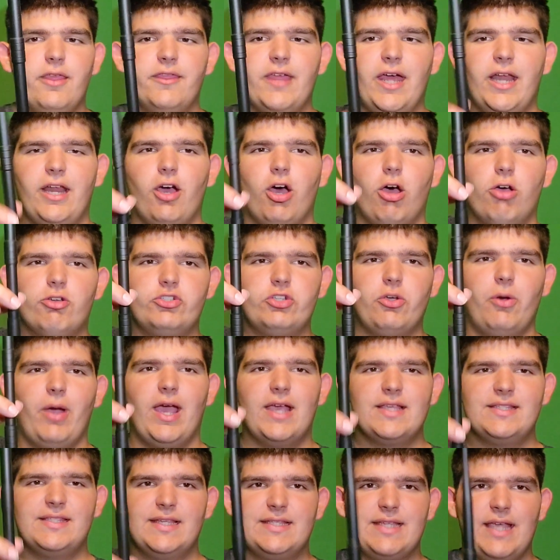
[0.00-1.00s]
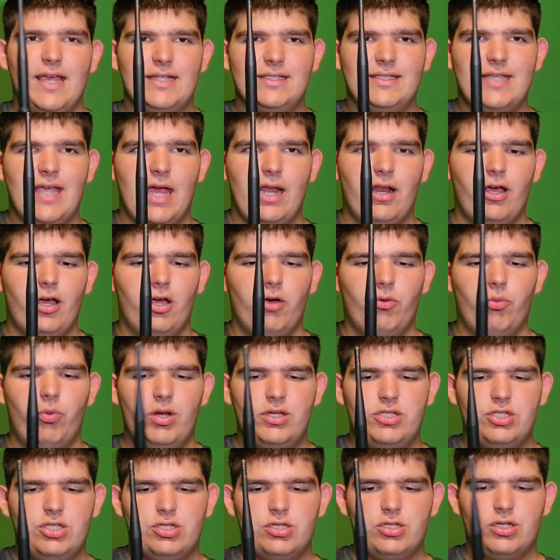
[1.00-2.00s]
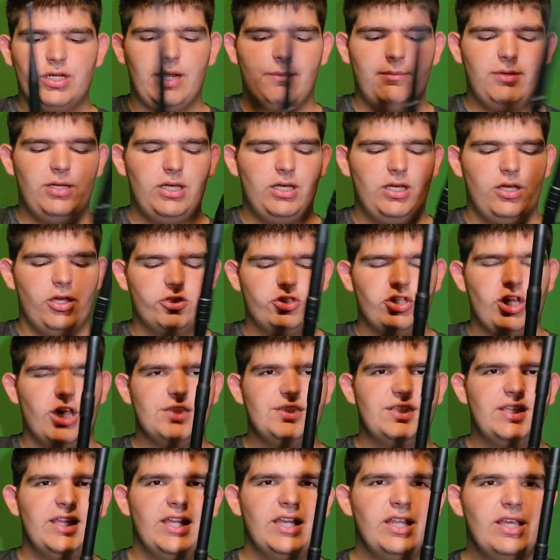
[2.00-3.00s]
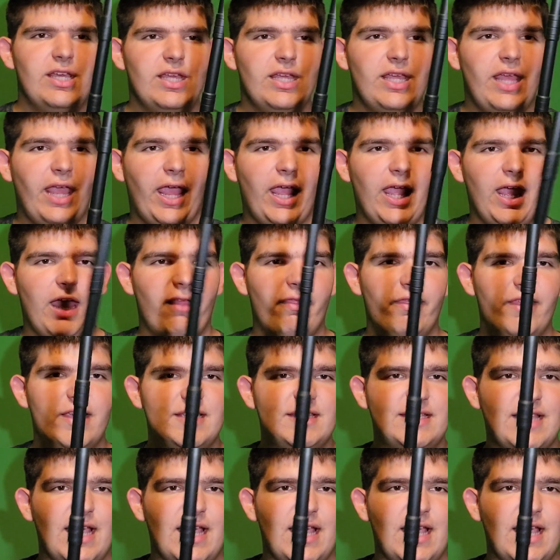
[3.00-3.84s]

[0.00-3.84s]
Then it also has this antenna, which can be adjusted, and this